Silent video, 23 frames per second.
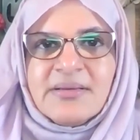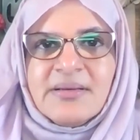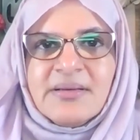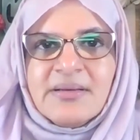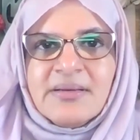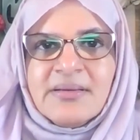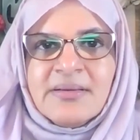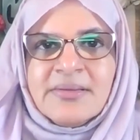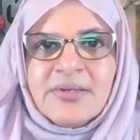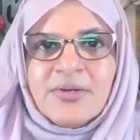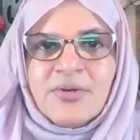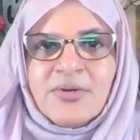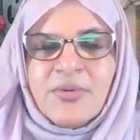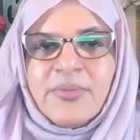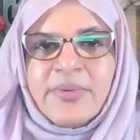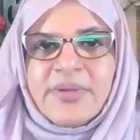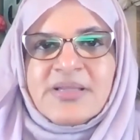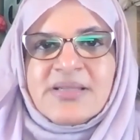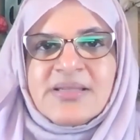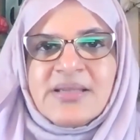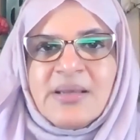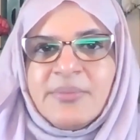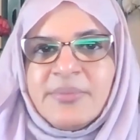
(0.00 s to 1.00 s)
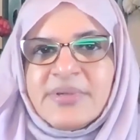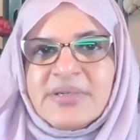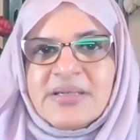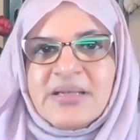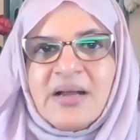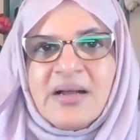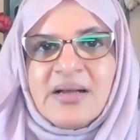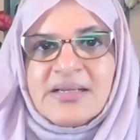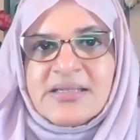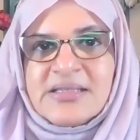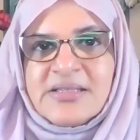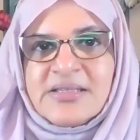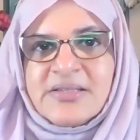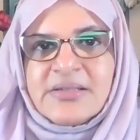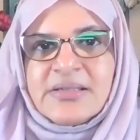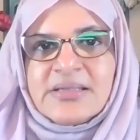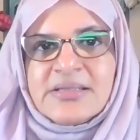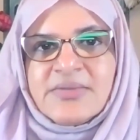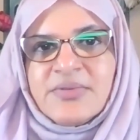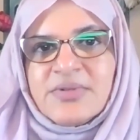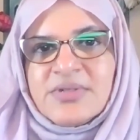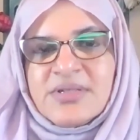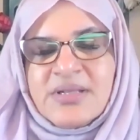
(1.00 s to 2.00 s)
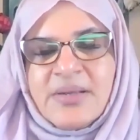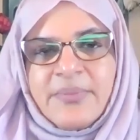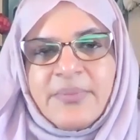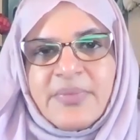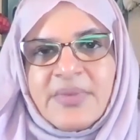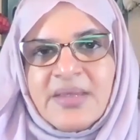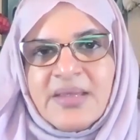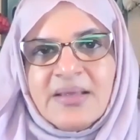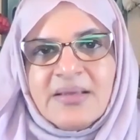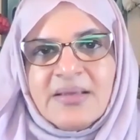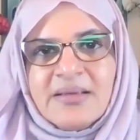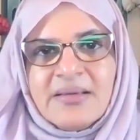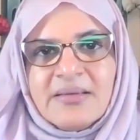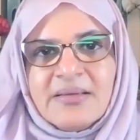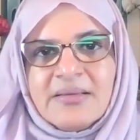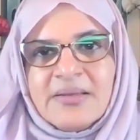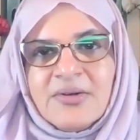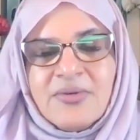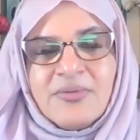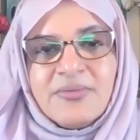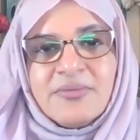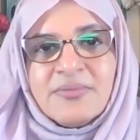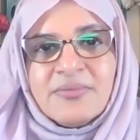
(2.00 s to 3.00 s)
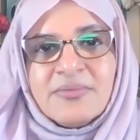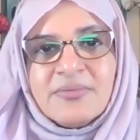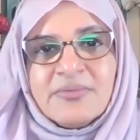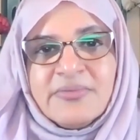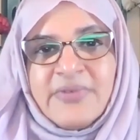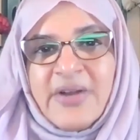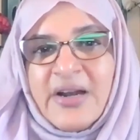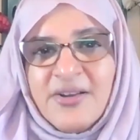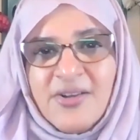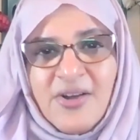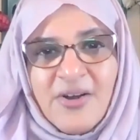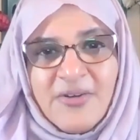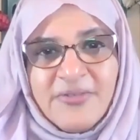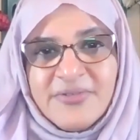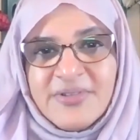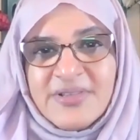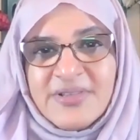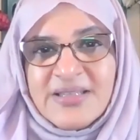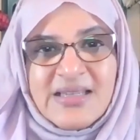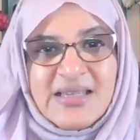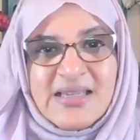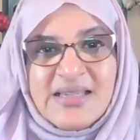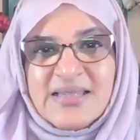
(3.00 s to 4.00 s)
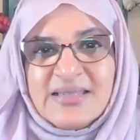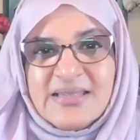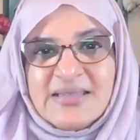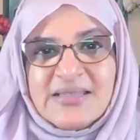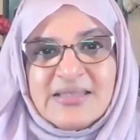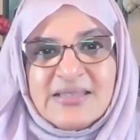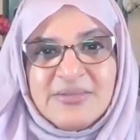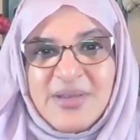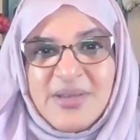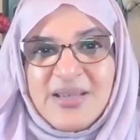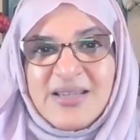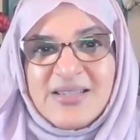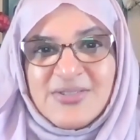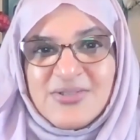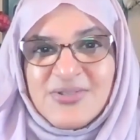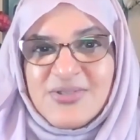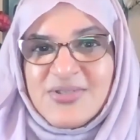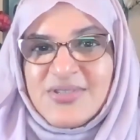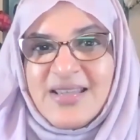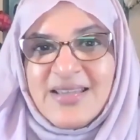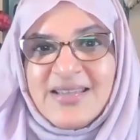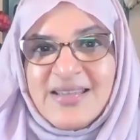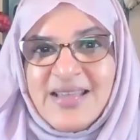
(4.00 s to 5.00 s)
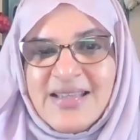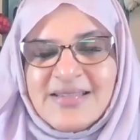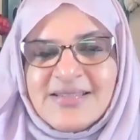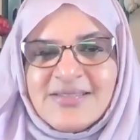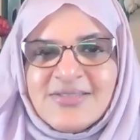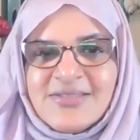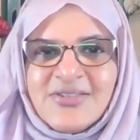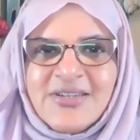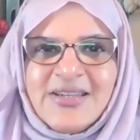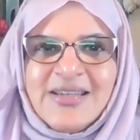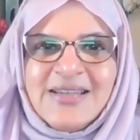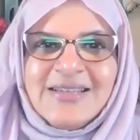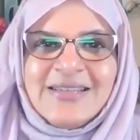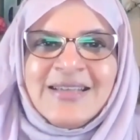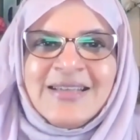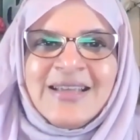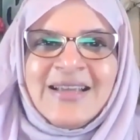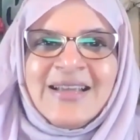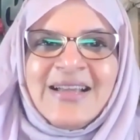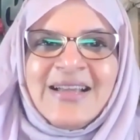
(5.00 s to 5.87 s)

Uh, you know, when somebody asks us for something, you know, very often the easiest way is to say yes, right?